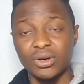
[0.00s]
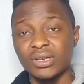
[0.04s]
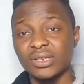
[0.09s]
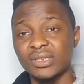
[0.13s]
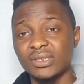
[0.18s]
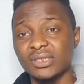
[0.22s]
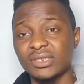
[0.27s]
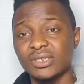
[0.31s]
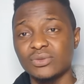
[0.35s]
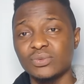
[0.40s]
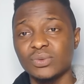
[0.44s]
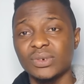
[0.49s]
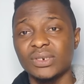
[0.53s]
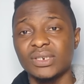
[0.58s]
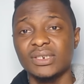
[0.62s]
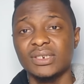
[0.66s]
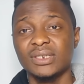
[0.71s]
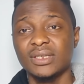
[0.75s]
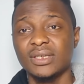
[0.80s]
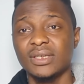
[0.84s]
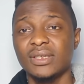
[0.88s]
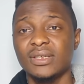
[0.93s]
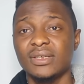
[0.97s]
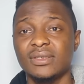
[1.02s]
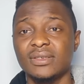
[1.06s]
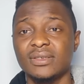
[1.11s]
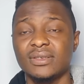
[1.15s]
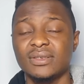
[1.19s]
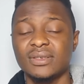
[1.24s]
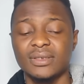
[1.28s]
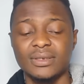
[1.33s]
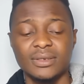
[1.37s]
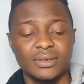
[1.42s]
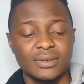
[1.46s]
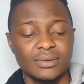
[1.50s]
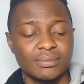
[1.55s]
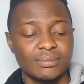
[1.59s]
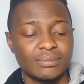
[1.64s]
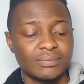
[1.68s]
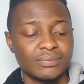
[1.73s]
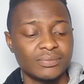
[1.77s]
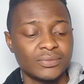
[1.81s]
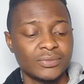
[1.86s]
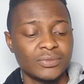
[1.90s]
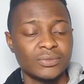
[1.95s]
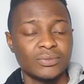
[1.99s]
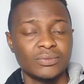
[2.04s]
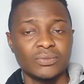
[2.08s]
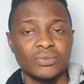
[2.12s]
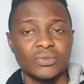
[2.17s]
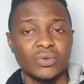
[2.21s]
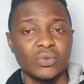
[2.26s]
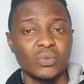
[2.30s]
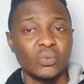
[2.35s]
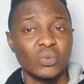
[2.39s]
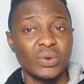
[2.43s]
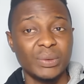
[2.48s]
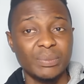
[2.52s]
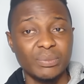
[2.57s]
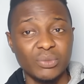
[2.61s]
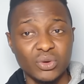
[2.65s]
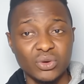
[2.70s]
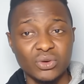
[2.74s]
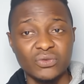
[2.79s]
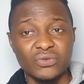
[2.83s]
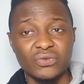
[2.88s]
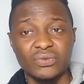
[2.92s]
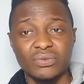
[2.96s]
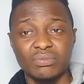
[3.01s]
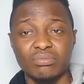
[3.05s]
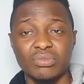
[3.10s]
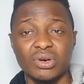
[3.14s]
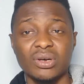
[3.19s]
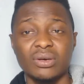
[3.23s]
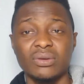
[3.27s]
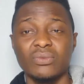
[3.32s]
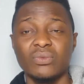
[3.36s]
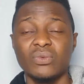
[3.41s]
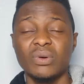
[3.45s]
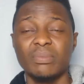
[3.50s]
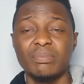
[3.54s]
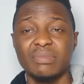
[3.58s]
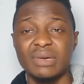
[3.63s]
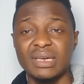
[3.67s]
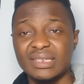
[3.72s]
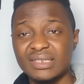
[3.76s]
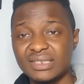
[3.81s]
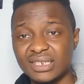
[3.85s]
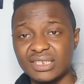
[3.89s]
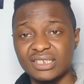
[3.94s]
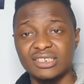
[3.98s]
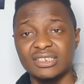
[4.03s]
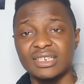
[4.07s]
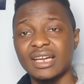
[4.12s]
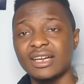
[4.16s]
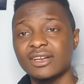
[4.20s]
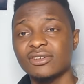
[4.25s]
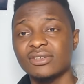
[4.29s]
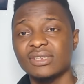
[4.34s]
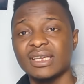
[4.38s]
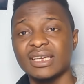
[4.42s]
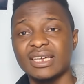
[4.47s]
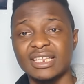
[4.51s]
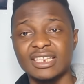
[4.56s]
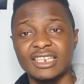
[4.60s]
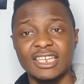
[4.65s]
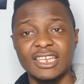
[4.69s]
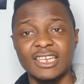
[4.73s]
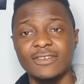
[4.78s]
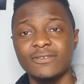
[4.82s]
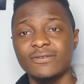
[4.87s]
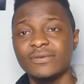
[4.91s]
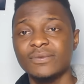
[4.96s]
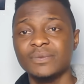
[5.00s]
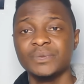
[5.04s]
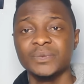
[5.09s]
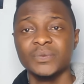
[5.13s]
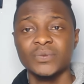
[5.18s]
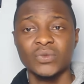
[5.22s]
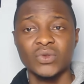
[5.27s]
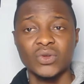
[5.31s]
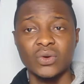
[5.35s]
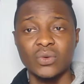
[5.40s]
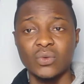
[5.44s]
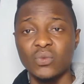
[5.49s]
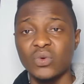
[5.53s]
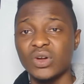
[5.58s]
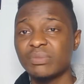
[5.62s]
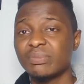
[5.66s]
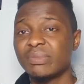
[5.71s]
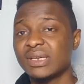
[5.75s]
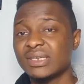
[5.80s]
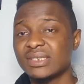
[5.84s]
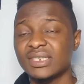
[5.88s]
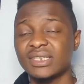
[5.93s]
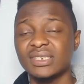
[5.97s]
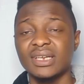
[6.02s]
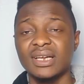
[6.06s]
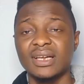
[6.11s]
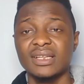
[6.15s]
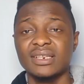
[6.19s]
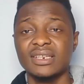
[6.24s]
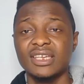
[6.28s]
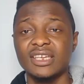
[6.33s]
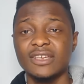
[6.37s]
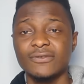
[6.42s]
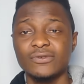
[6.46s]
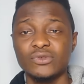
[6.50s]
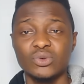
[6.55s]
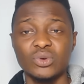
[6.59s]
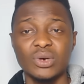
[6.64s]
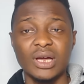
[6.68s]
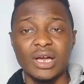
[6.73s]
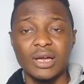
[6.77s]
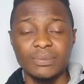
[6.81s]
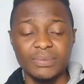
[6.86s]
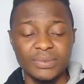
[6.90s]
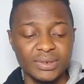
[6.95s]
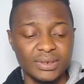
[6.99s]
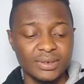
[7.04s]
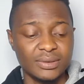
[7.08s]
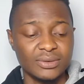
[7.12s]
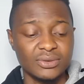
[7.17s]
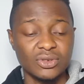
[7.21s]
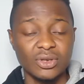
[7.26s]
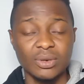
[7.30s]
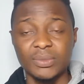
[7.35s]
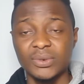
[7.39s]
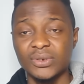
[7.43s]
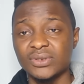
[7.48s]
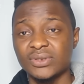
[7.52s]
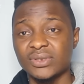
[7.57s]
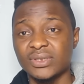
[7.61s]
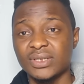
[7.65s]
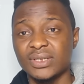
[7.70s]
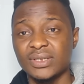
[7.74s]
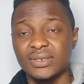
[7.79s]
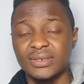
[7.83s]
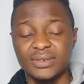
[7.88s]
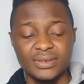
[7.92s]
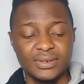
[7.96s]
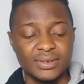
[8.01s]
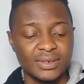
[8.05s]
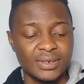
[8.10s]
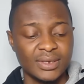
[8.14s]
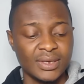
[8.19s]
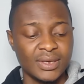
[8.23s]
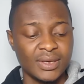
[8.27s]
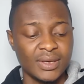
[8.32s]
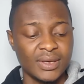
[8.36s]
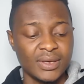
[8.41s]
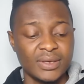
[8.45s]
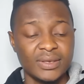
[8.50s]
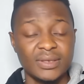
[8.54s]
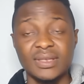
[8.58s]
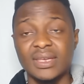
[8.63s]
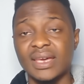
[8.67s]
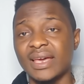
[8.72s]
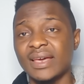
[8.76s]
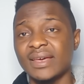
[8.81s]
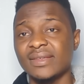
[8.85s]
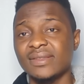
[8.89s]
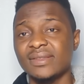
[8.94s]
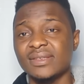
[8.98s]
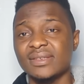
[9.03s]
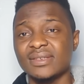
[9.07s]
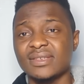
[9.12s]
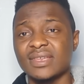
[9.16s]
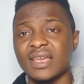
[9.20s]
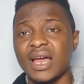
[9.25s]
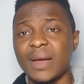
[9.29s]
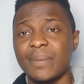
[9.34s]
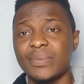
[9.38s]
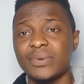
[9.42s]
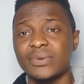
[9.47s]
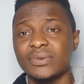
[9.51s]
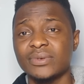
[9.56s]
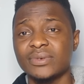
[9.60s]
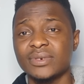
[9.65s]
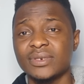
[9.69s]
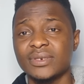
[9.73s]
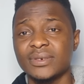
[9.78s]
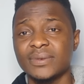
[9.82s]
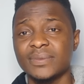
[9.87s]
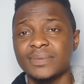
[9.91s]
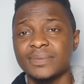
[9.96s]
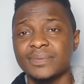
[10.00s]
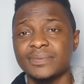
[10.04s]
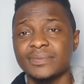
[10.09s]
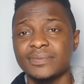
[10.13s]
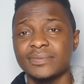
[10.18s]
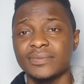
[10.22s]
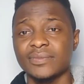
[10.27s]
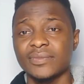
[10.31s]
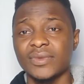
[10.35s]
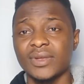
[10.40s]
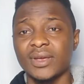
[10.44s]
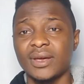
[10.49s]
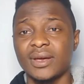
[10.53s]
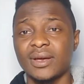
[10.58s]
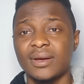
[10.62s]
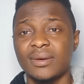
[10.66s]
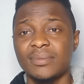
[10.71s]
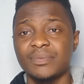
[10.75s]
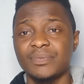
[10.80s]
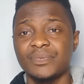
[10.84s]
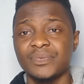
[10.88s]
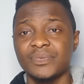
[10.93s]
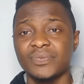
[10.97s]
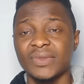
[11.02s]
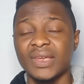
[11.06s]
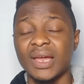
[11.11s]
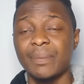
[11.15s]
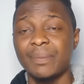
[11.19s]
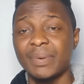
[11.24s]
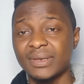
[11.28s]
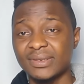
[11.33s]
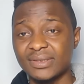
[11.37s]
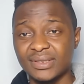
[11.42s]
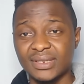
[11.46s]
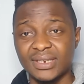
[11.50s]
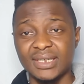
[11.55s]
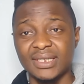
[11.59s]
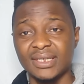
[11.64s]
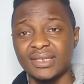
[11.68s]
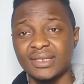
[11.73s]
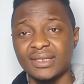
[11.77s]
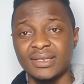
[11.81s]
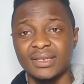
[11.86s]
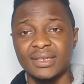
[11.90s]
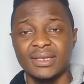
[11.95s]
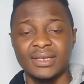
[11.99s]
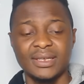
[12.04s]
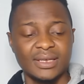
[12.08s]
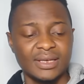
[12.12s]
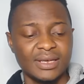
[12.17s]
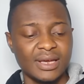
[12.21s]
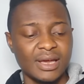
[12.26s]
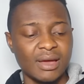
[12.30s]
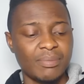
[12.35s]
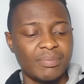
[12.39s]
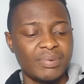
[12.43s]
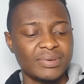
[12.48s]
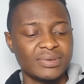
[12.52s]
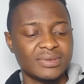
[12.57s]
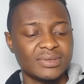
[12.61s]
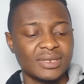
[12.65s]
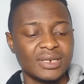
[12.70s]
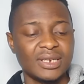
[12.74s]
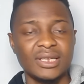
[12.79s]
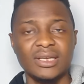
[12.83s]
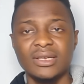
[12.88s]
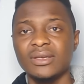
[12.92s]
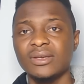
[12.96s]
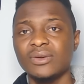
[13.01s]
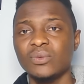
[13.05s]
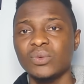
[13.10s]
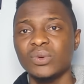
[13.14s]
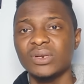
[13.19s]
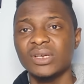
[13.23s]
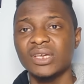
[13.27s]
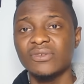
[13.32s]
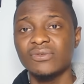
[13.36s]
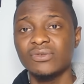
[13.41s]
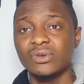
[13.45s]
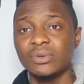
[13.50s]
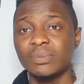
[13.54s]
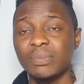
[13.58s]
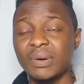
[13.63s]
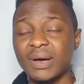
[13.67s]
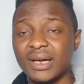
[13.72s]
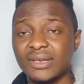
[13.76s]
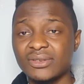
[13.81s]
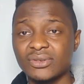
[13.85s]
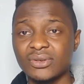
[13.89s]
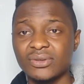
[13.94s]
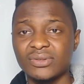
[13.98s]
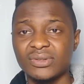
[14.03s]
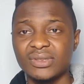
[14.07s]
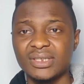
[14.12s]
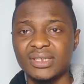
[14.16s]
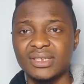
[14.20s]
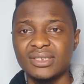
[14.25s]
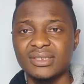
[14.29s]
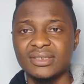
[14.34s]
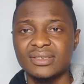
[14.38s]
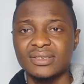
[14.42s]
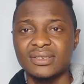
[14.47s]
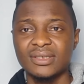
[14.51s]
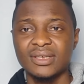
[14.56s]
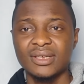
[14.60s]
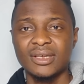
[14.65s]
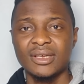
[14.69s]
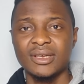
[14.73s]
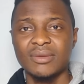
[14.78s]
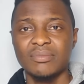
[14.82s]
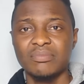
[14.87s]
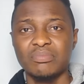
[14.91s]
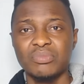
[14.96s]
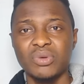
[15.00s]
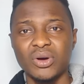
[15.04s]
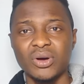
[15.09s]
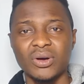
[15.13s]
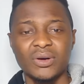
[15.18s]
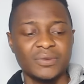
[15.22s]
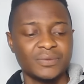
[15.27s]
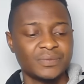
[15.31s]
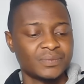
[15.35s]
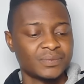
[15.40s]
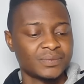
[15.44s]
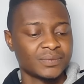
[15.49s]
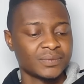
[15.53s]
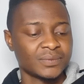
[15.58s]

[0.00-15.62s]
it is what it is. We move. But one message I can give to Abby Summers is, yeah, this happened. Um, I personally, I personally will give you a pass on this, but